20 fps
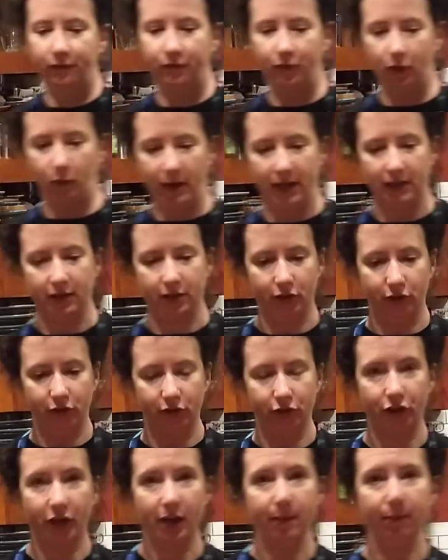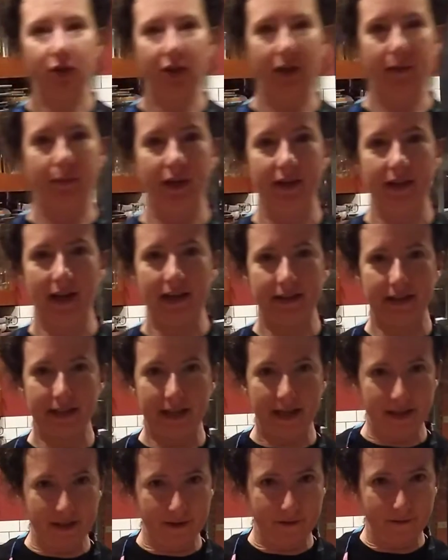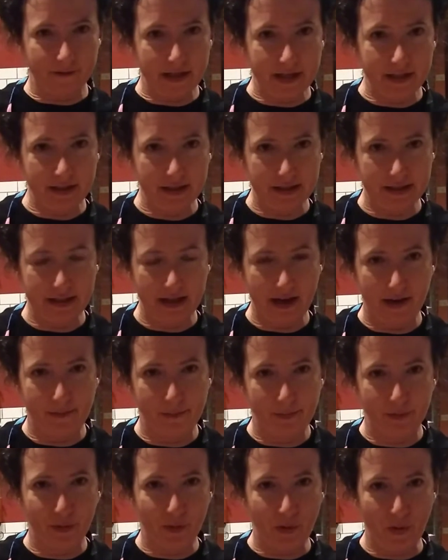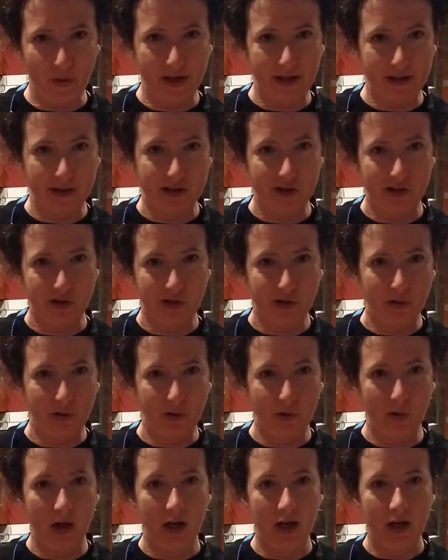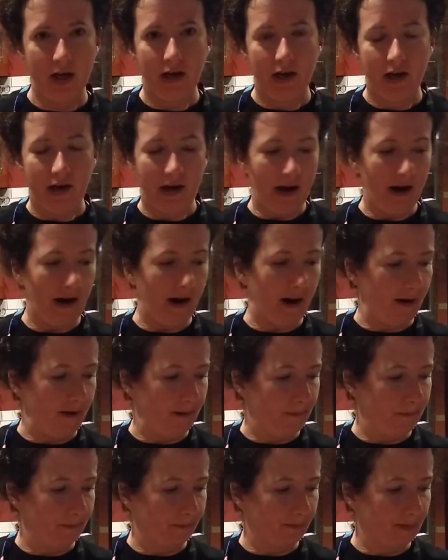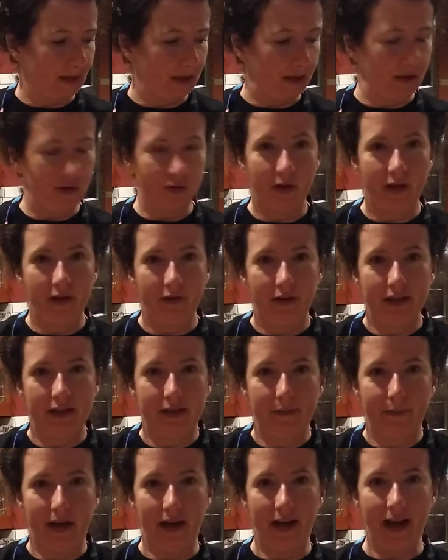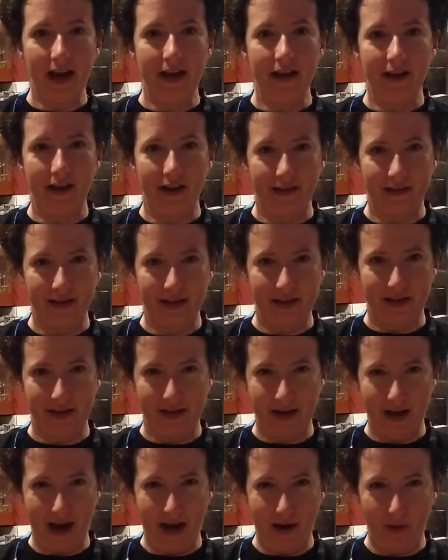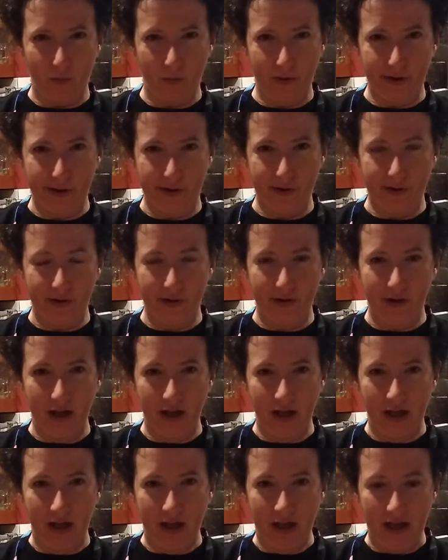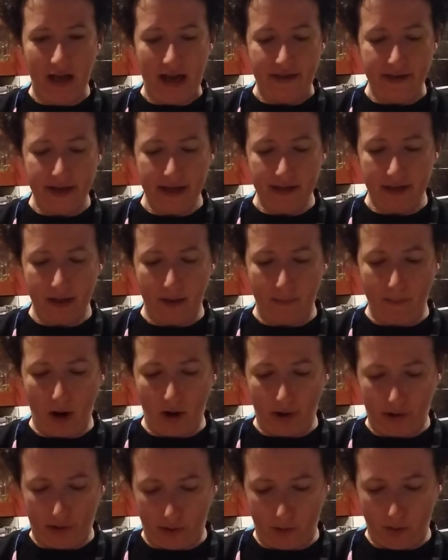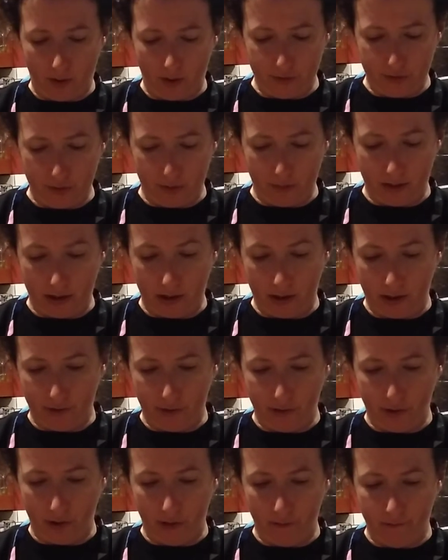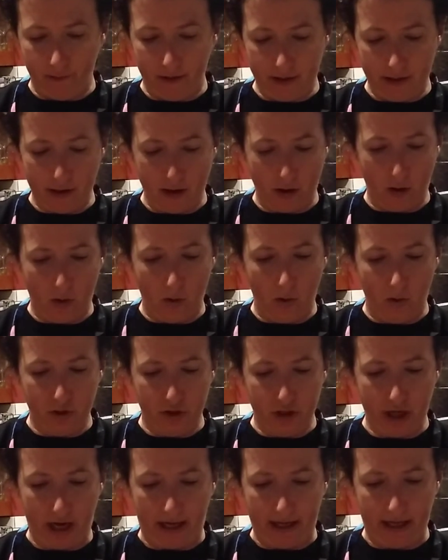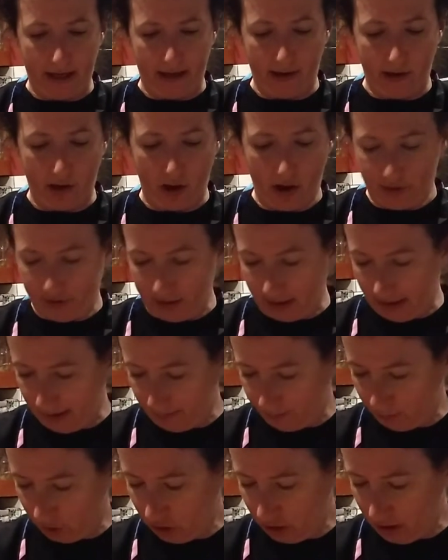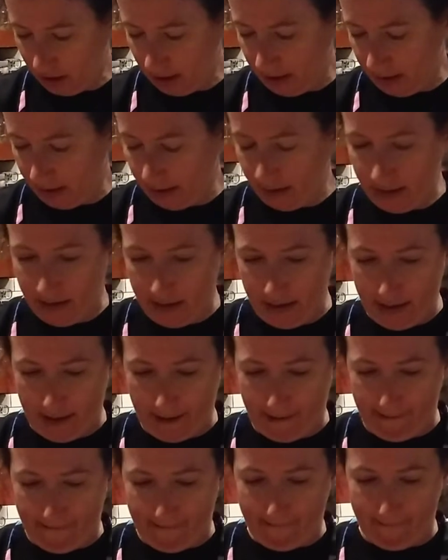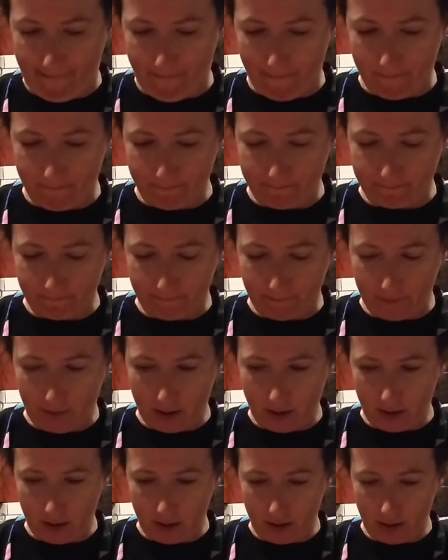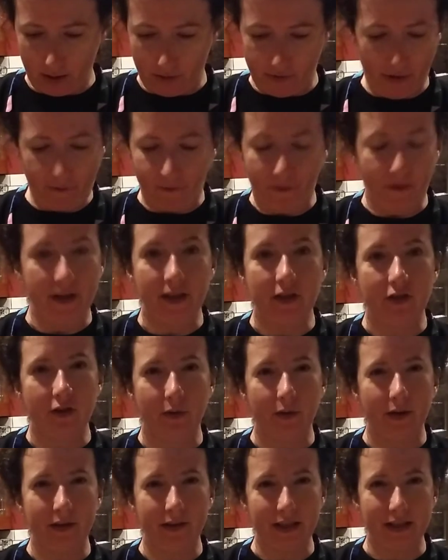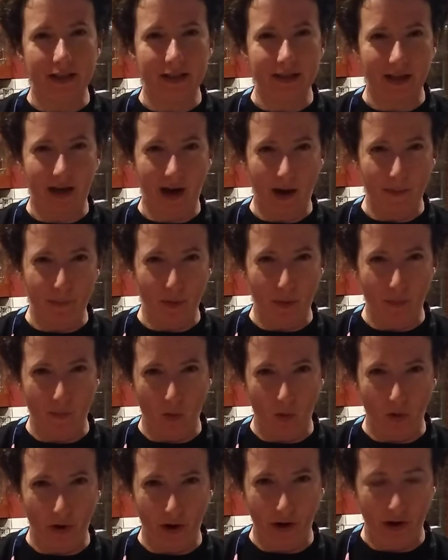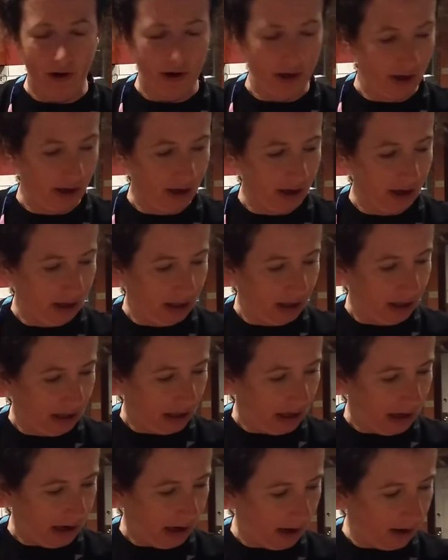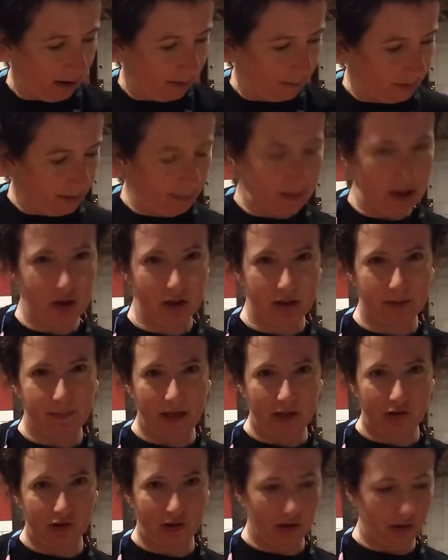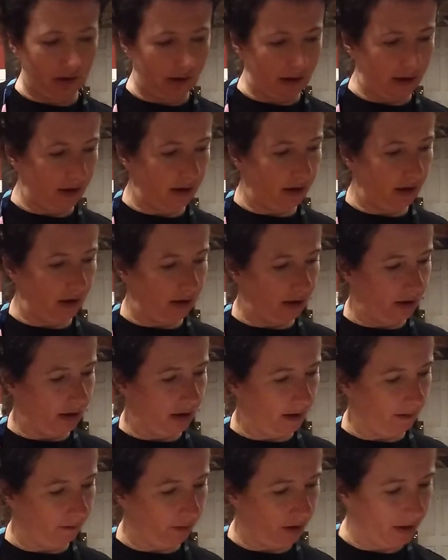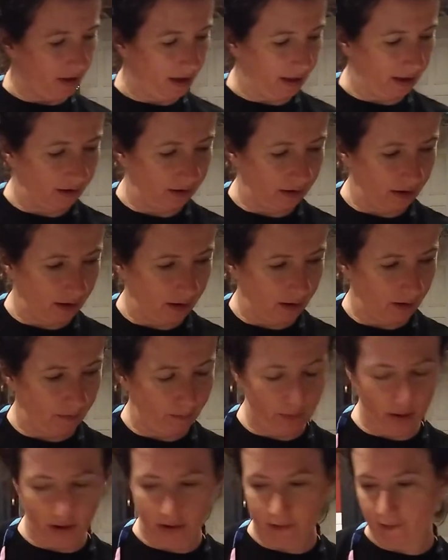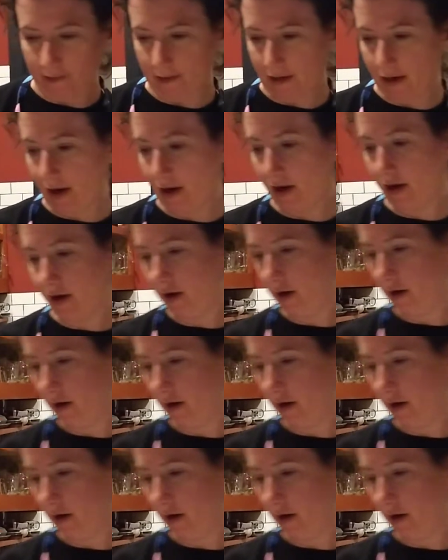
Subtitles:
for ways to use your kimchi. But that's the end of this. I'm going to enjoy the rest of my night, and then I think tomorrow I'll do another video checking on the kimchi. I'll definitely do at least a couple more. Let me just make sure that everything in the book that I